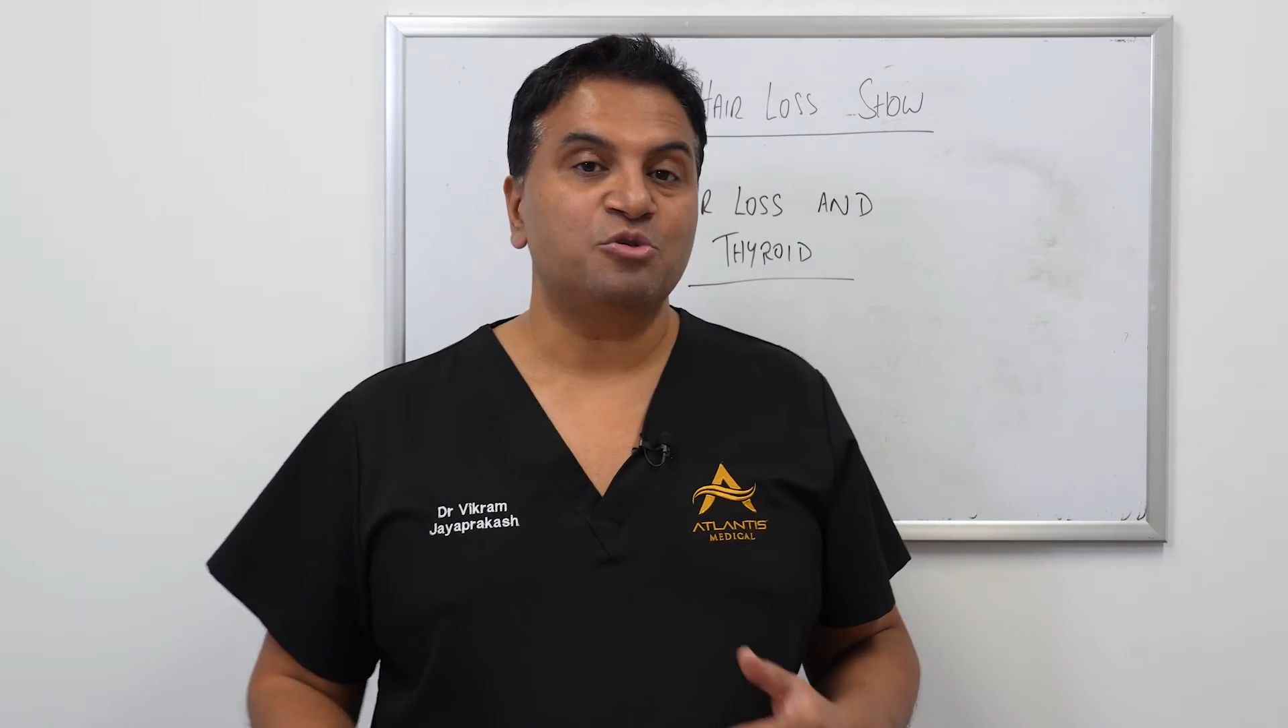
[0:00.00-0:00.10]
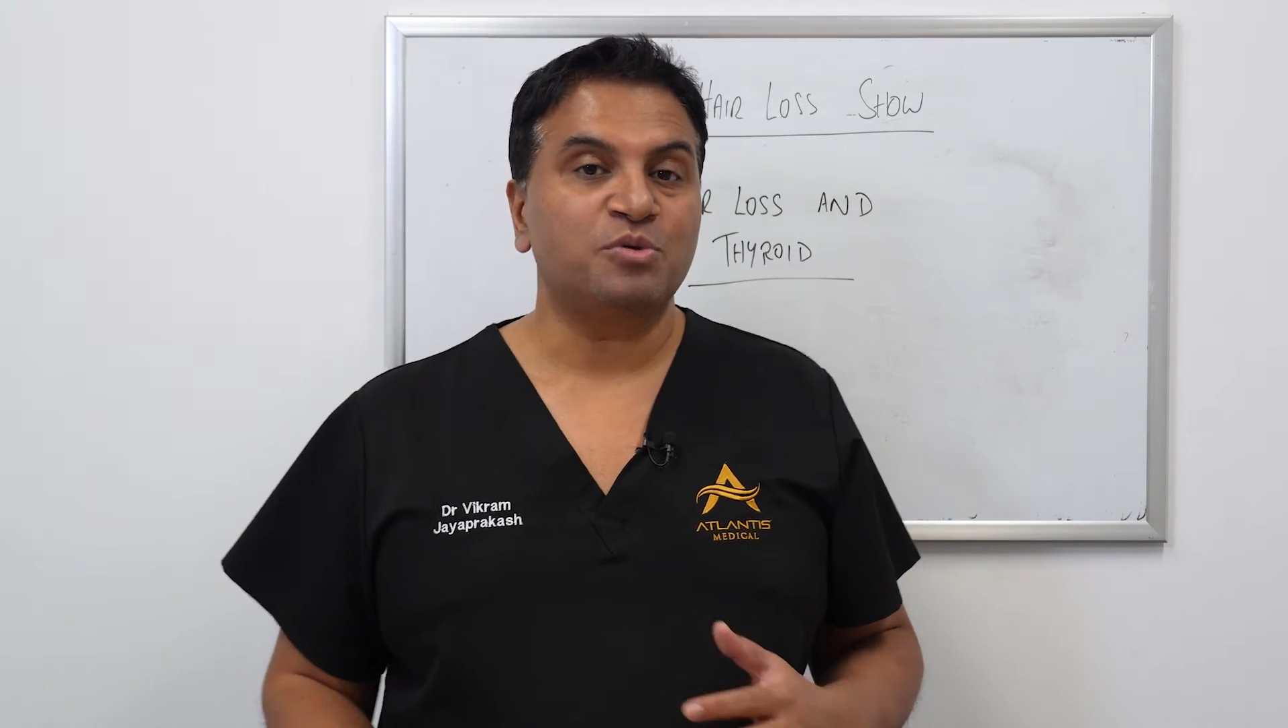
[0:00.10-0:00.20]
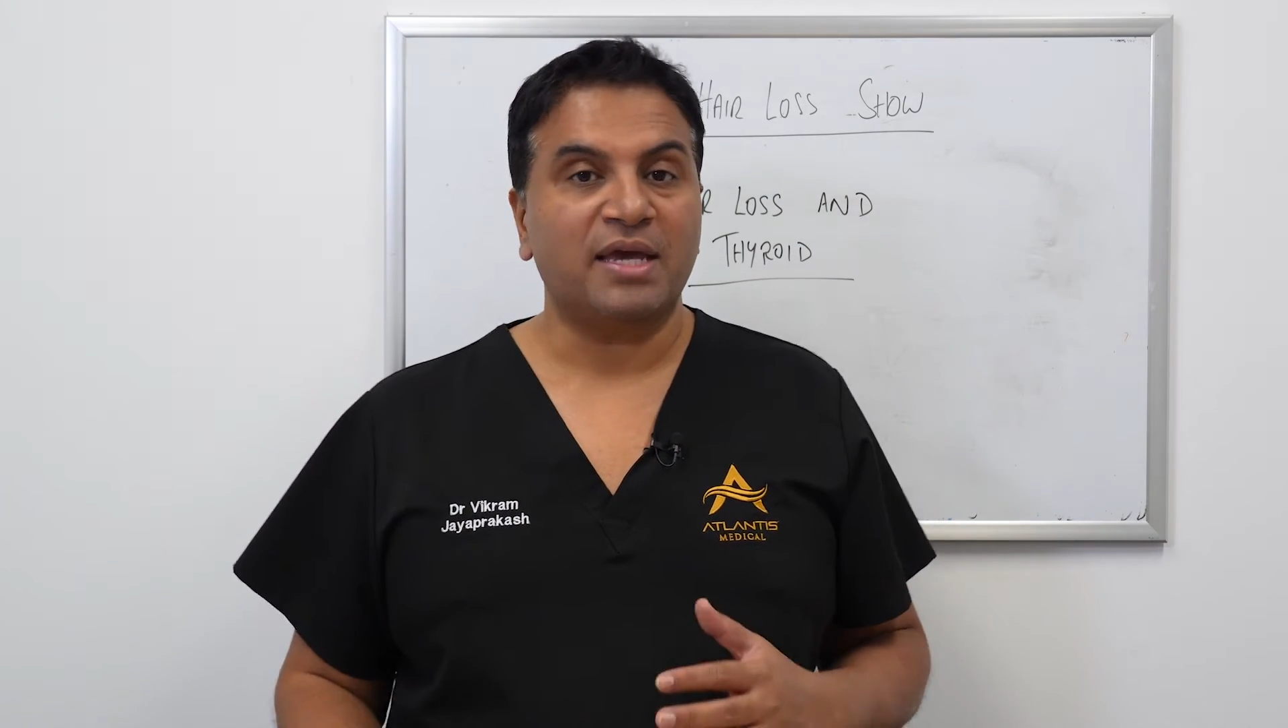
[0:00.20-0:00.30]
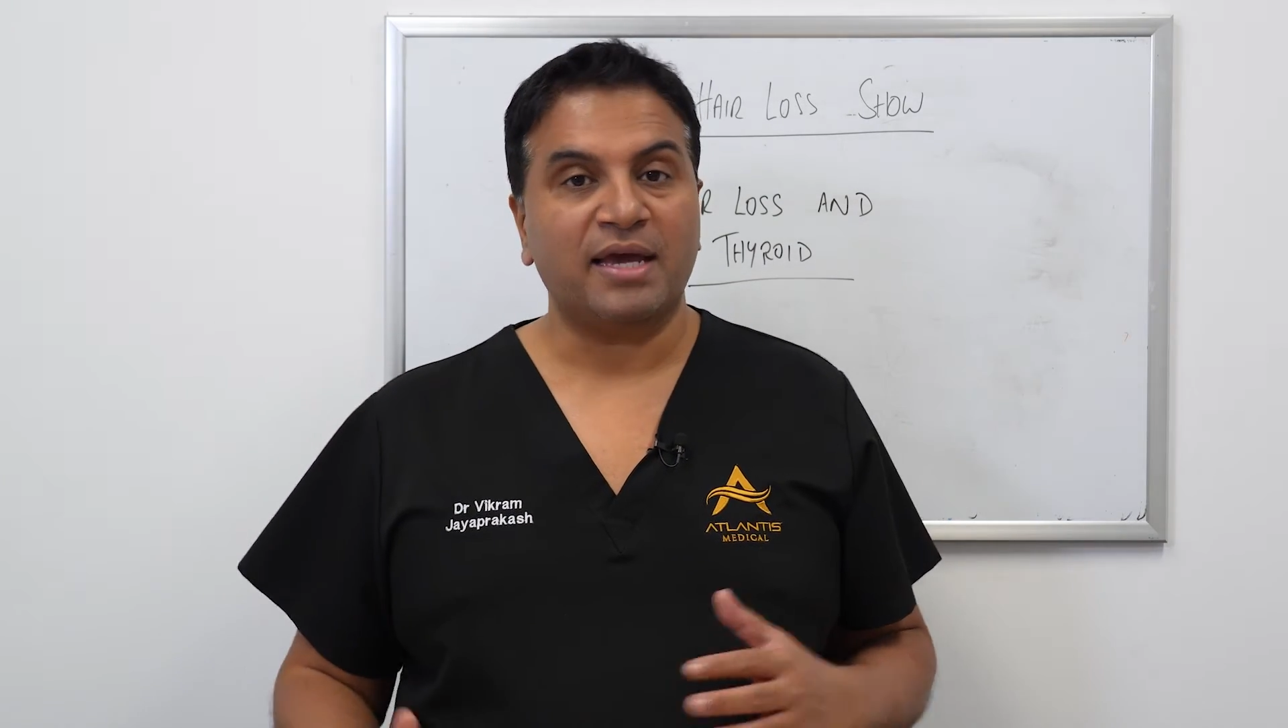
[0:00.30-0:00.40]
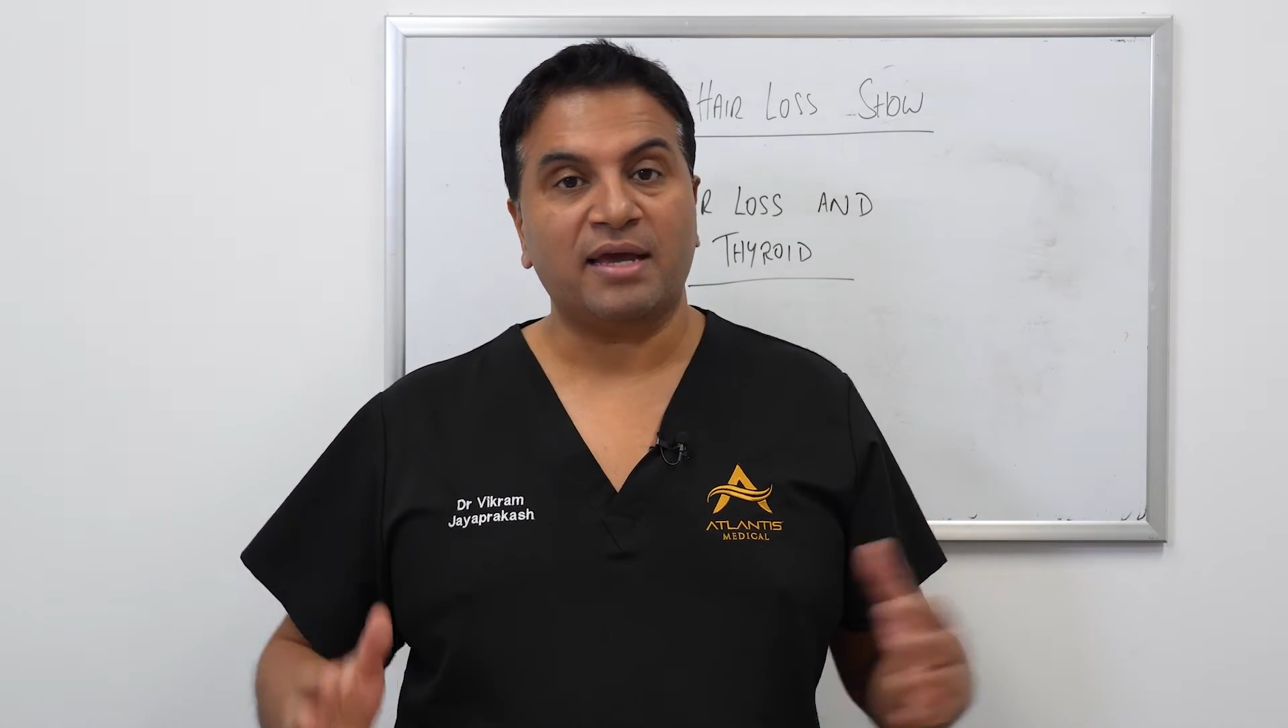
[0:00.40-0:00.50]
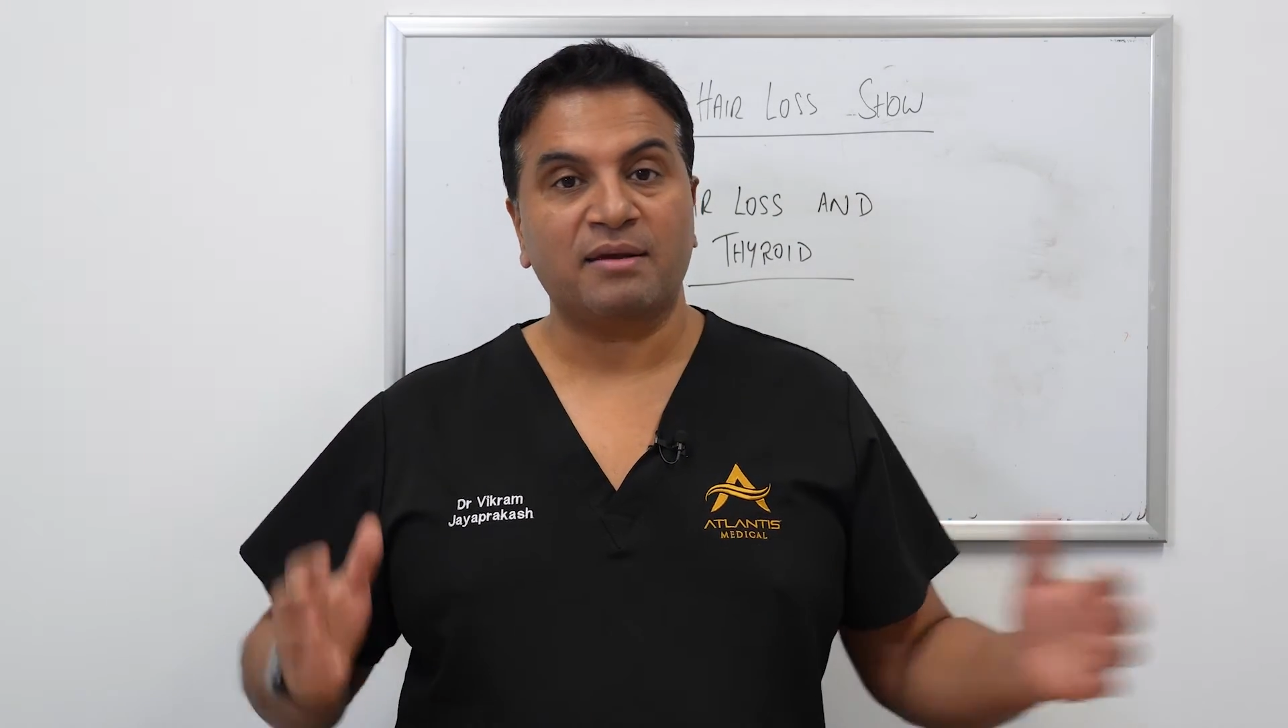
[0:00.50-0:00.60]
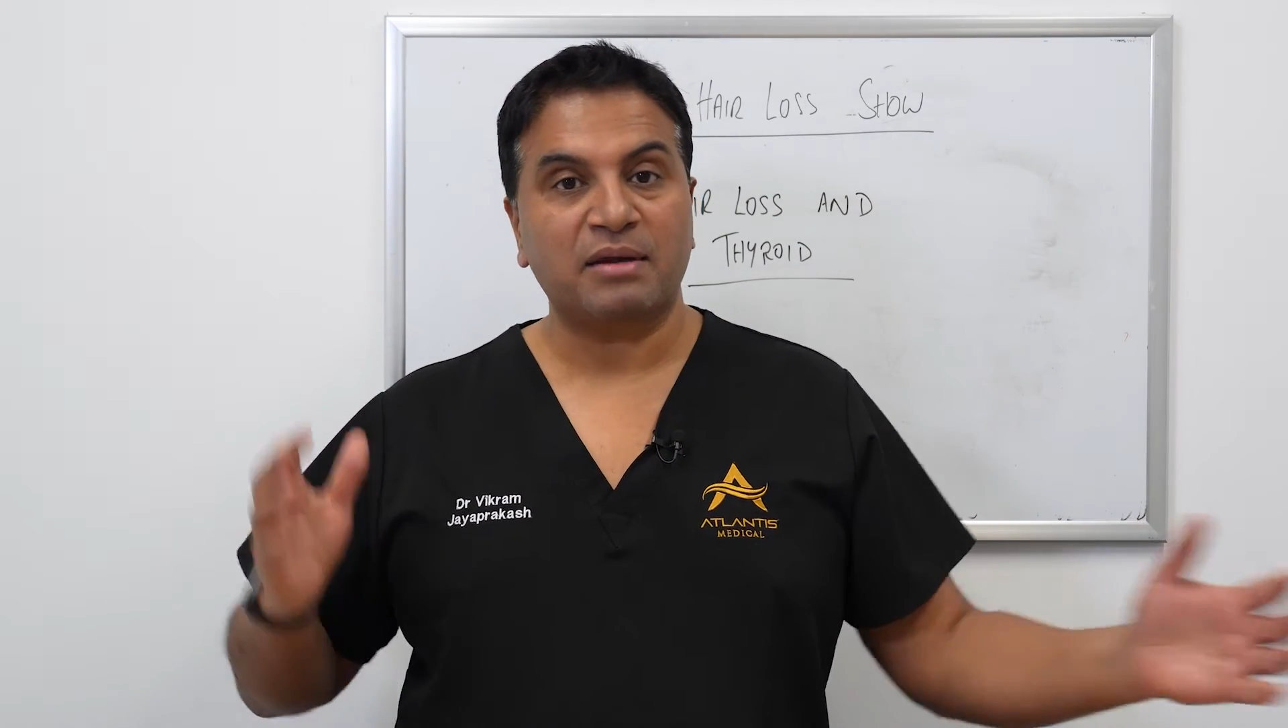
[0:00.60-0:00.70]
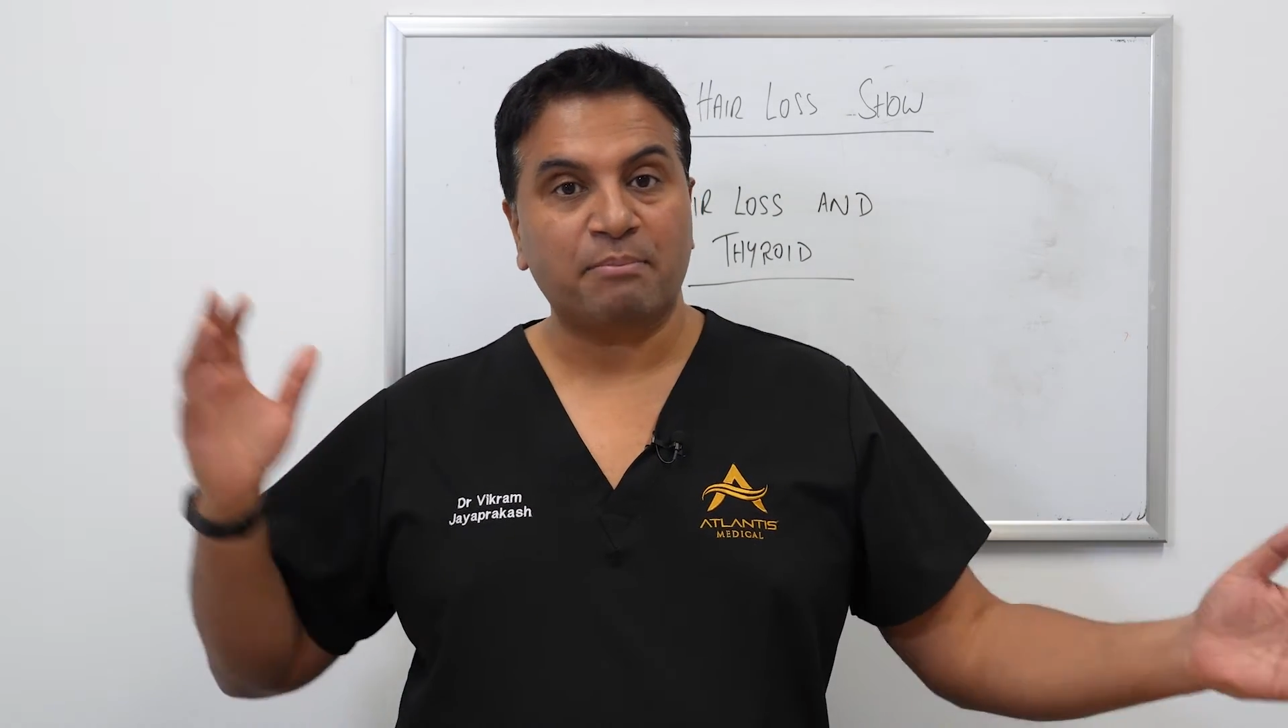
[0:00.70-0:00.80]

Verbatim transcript: you can,